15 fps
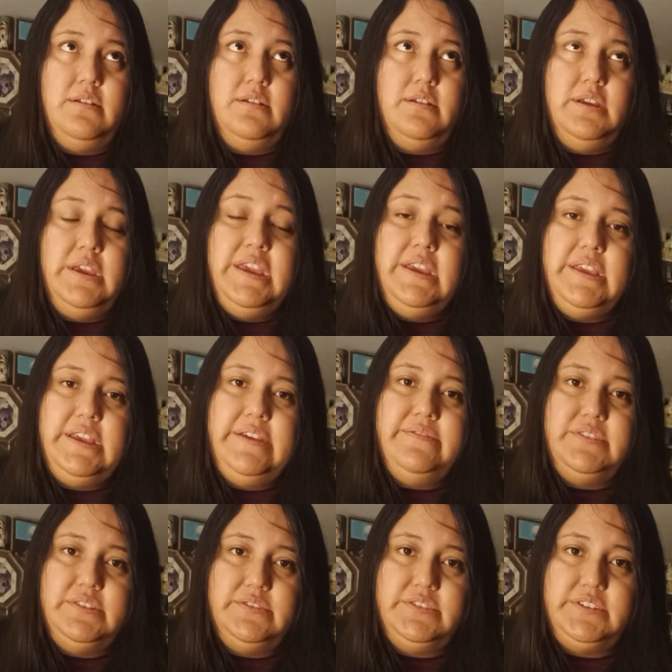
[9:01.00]
He
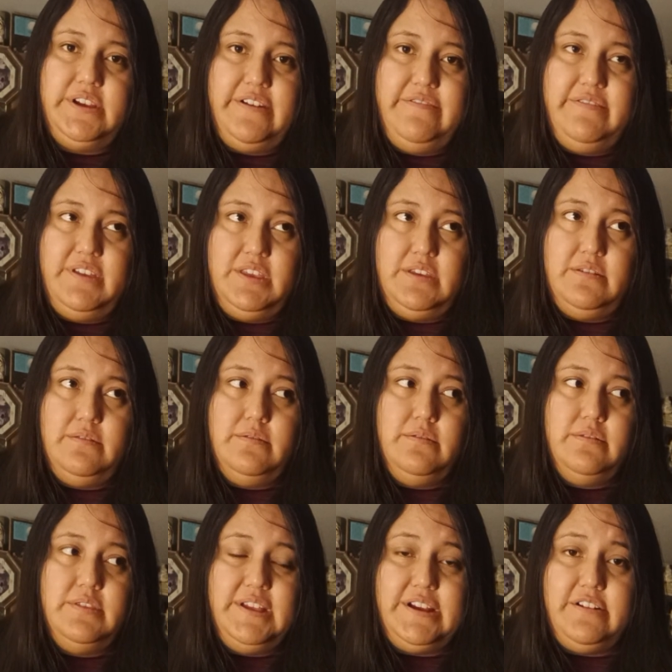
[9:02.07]
gives you stuff that you,
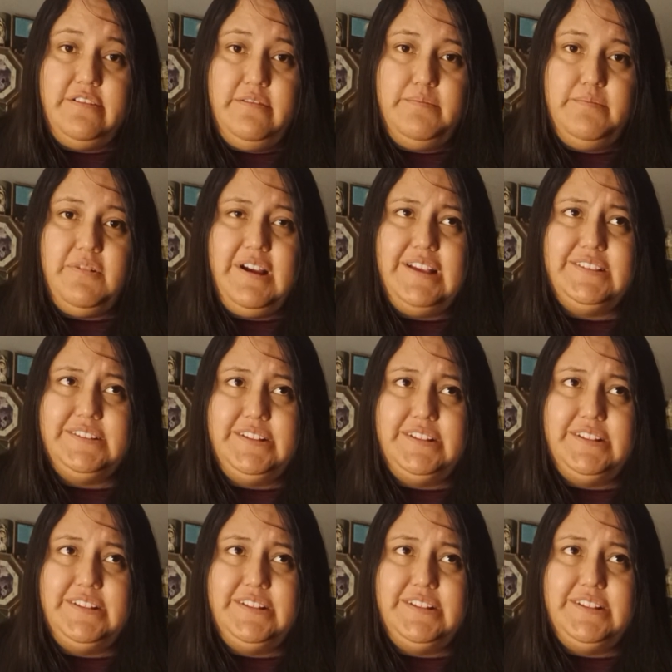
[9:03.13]
that are present